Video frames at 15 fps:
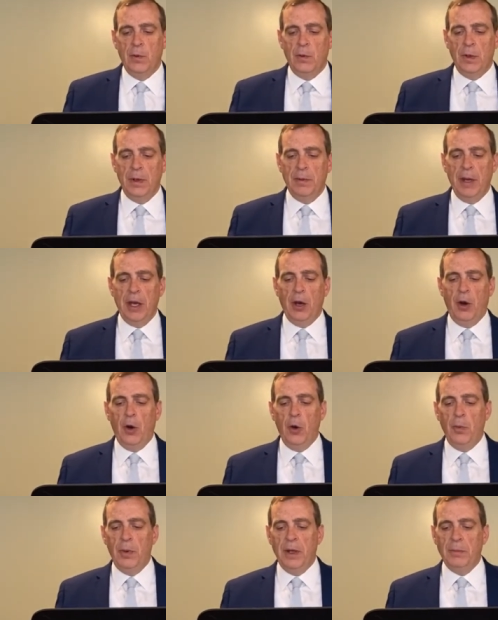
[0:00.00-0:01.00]
we may
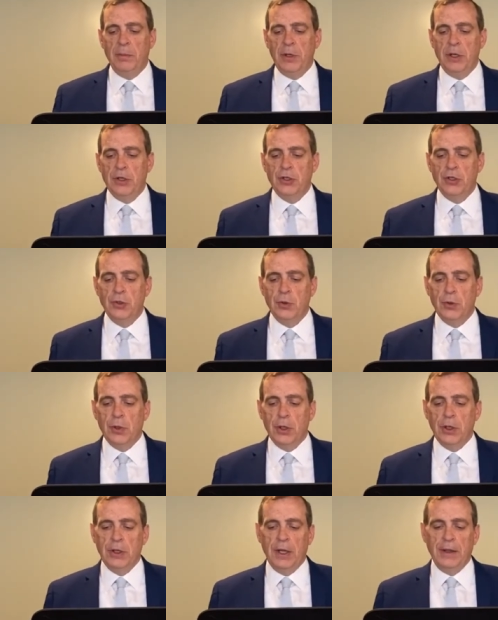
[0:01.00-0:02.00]
hope and be
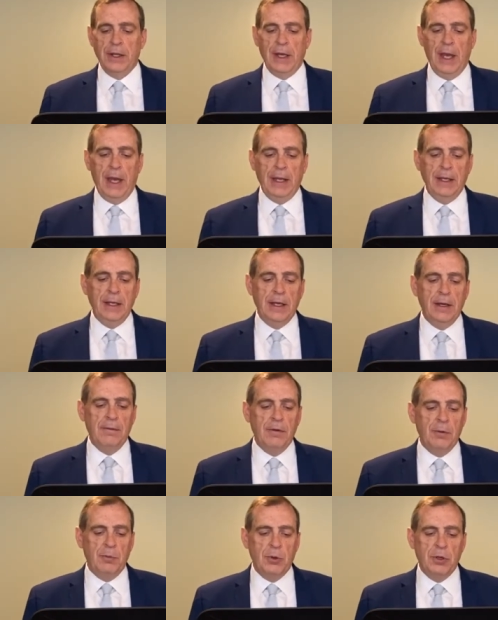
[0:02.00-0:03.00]
assured that the ending
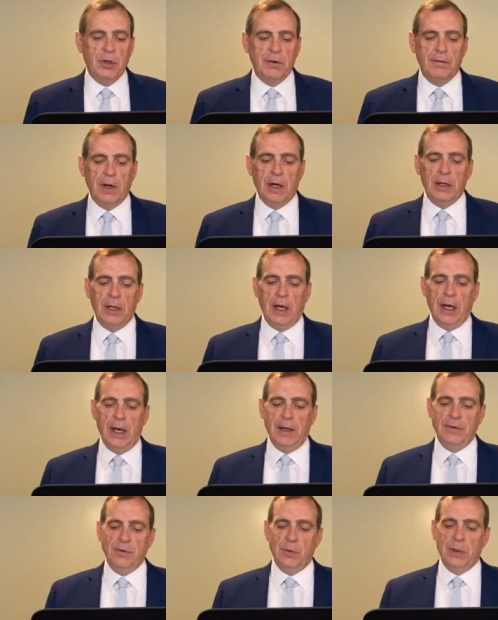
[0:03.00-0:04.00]
of the book of our
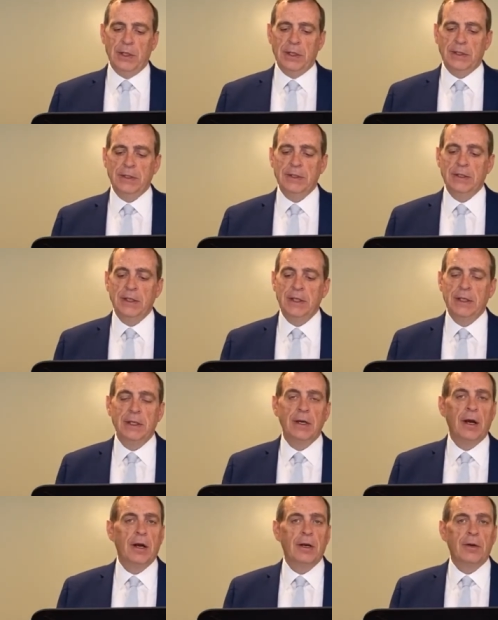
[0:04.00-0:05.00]
lives will exceed
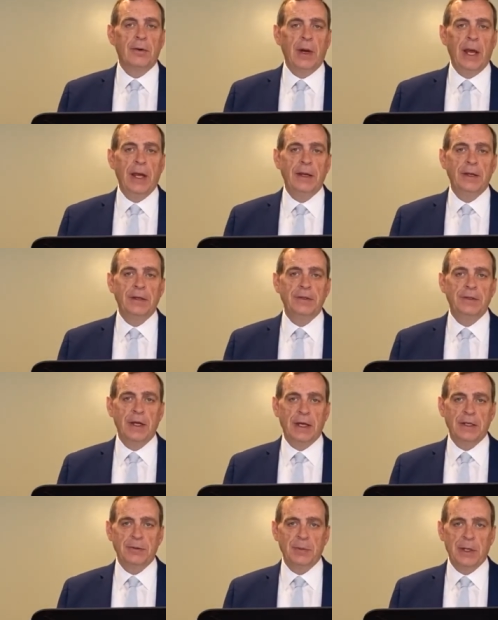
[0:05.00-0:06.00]
our grandest
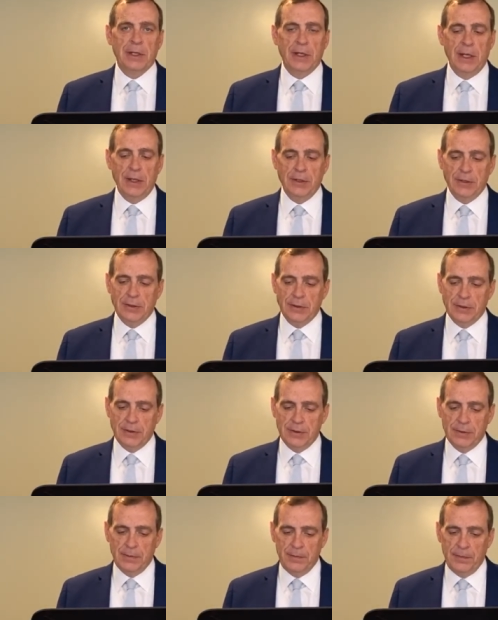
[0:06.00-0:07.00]

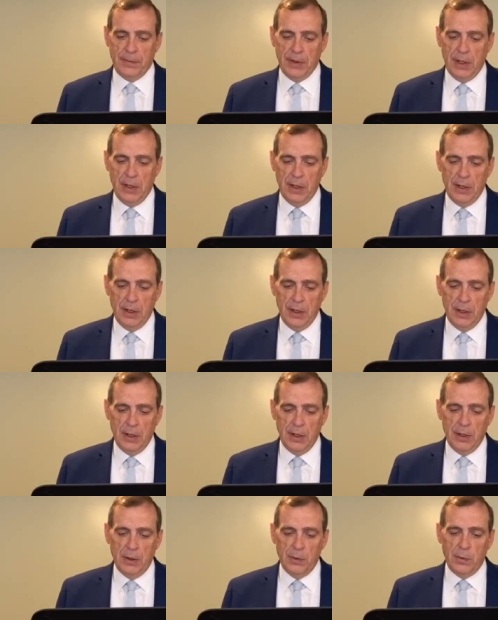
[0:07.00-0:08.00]
expectations.
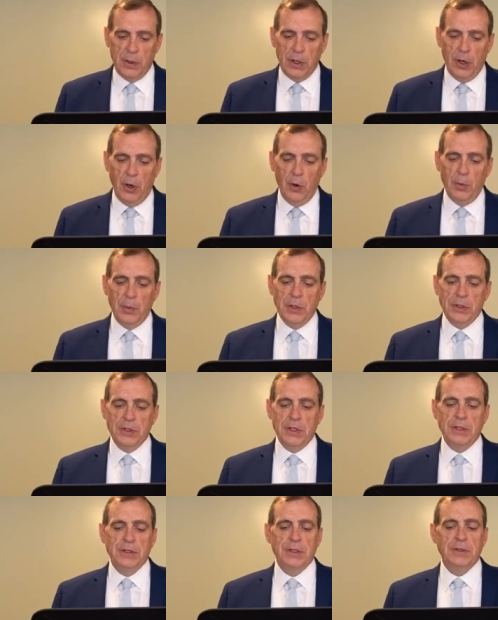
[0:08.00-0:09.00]
We hope in
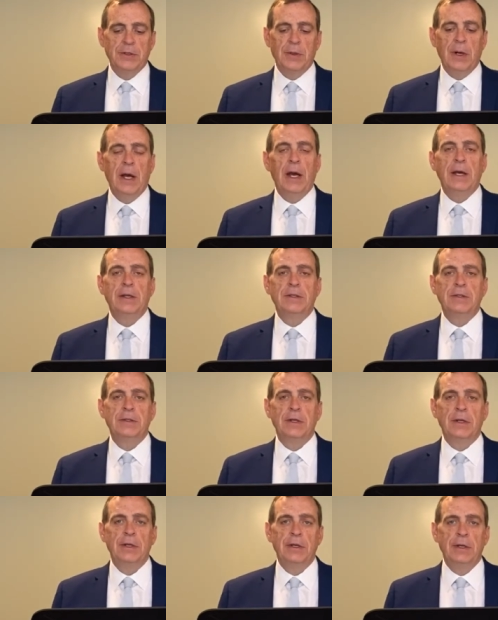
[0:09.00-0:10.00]
Jesus Christ
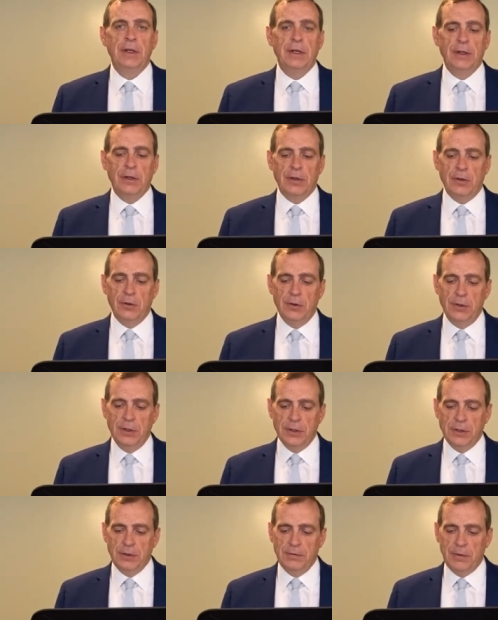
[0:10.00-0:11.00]
in the
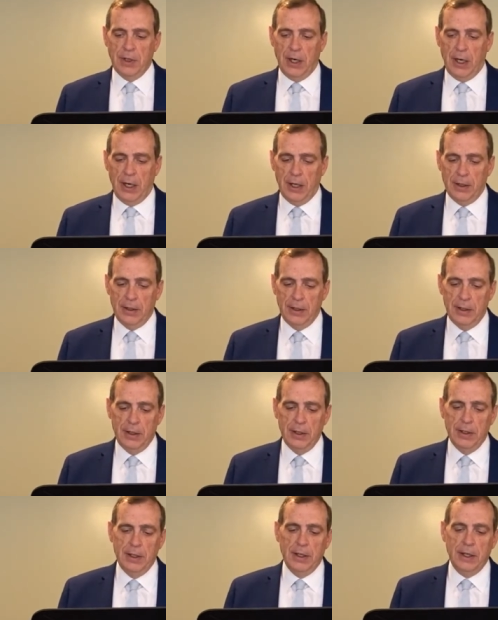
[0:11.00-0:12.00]
goodness of God,
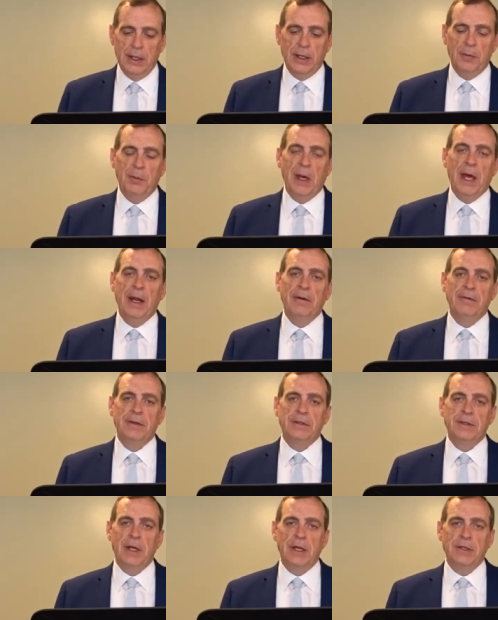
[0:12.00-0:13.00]
in the
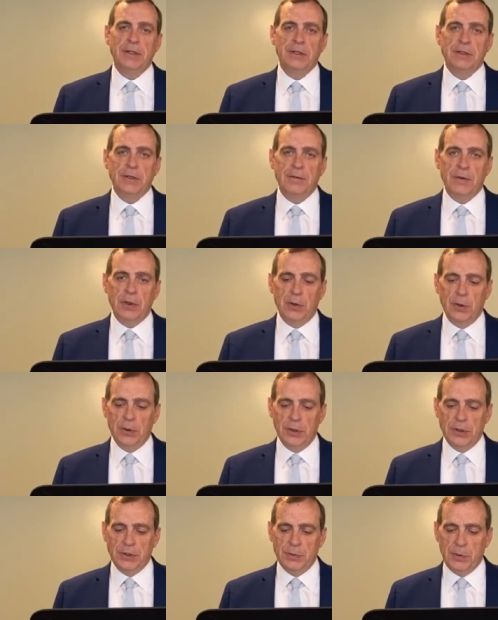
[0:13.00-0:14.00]
manifestations of the
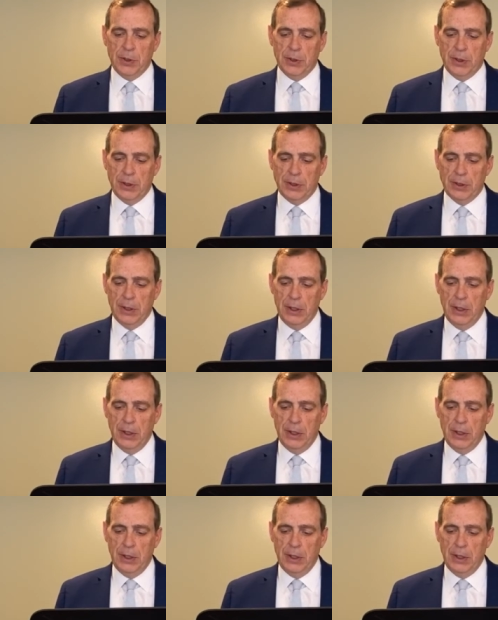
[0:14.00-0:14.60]
Holy Spirit,